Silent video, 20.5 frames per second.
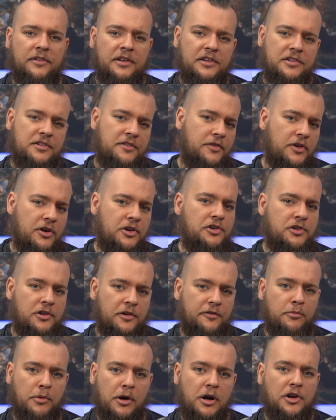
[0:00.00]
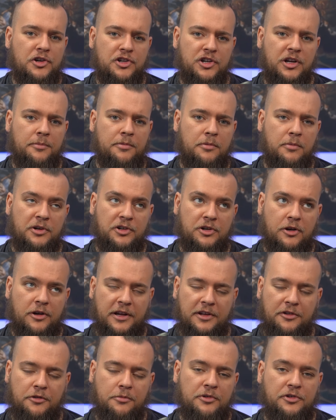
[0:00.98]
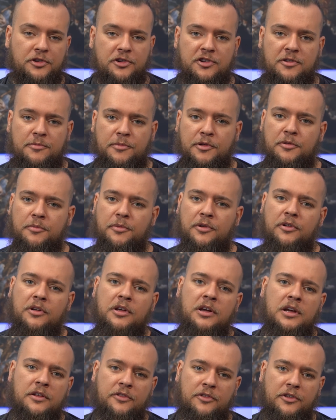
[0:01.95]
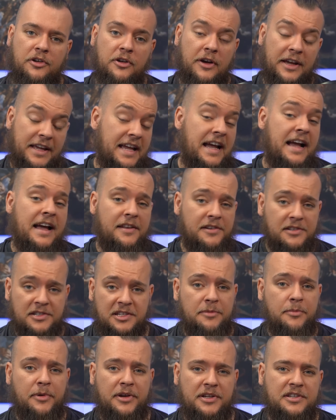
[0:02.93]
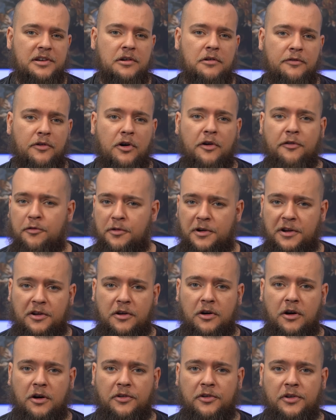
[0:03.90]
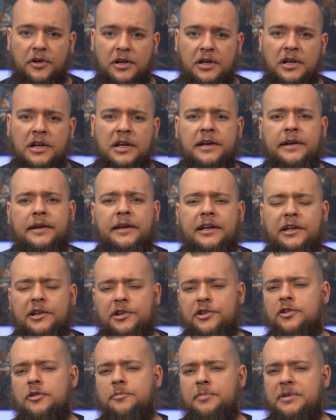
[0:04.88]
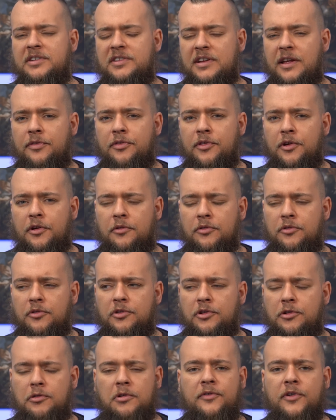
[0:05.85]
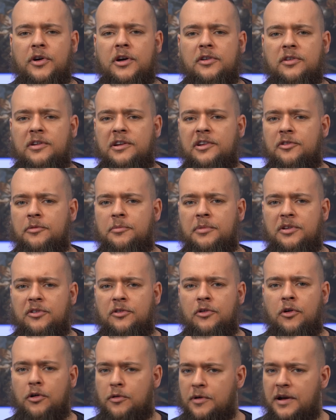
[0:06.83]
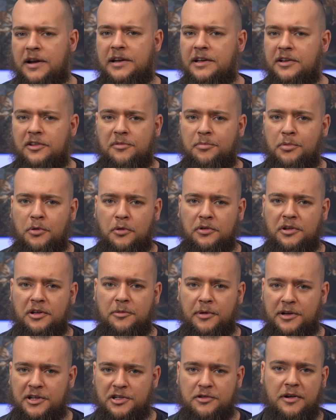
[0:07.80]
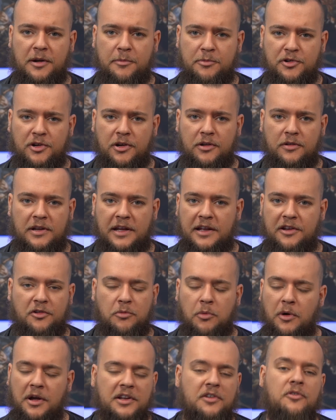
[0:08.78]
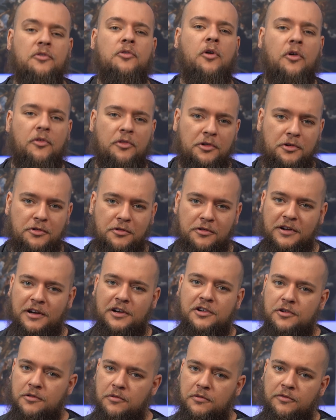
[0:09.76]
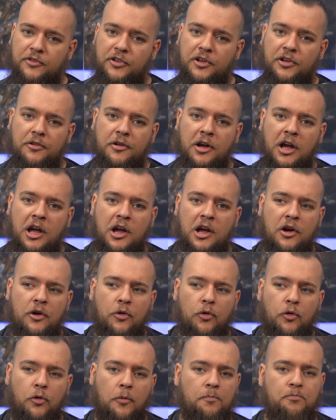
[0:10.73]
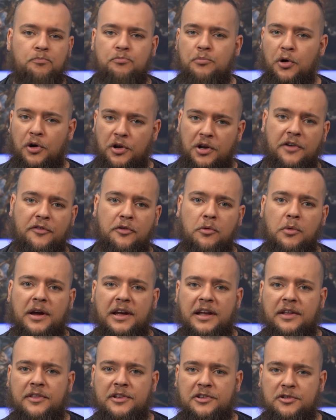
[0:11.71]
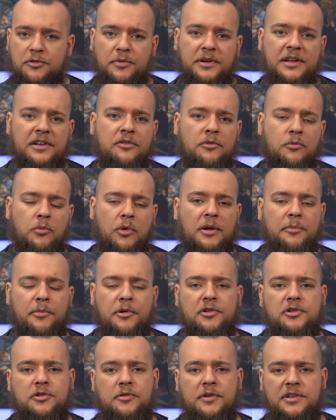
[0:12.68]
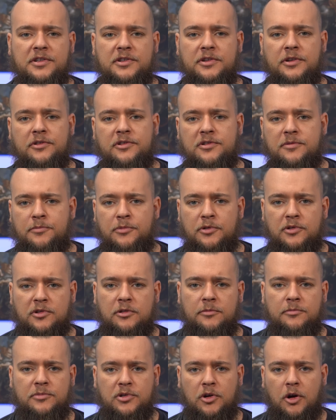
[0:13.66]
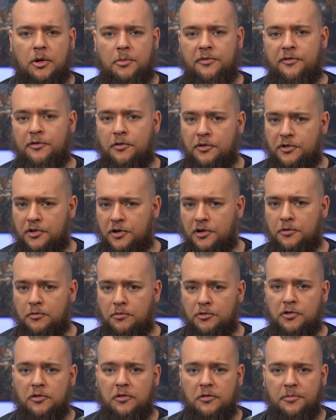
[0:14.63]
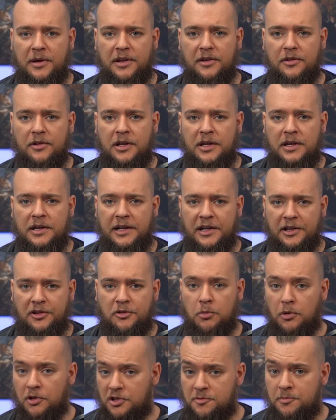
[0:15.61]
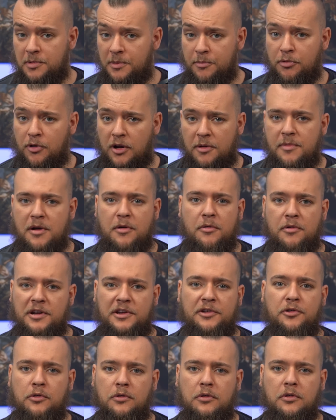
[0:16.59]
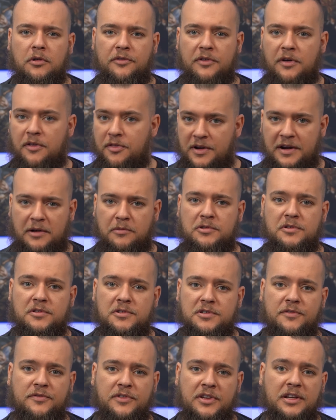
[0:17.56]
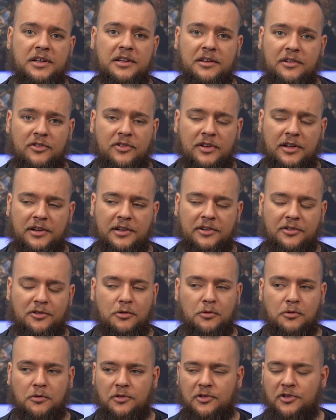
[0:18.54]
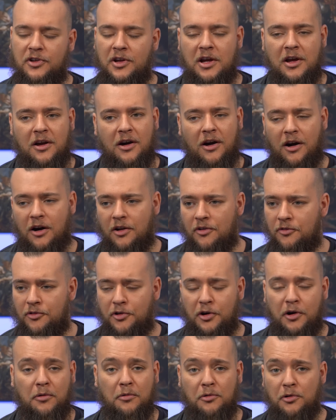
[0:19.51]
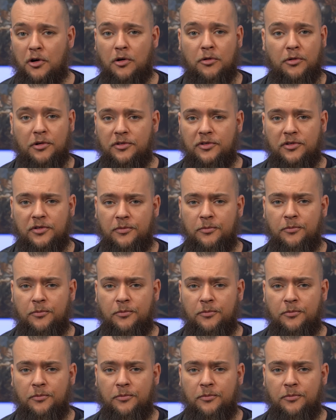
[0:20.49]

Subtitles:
there's a version of worship, which I'll get to in just a moment, that I can see myself offering God. It should be said, though, that universalism is not greatly supported by scripture, hence why it's not the traditional view. Or put another way, there's a reason why most Christians and Muslims opt for eternal torment. It's what's been primarily taught for thousands of years, and it's caused untold horrors.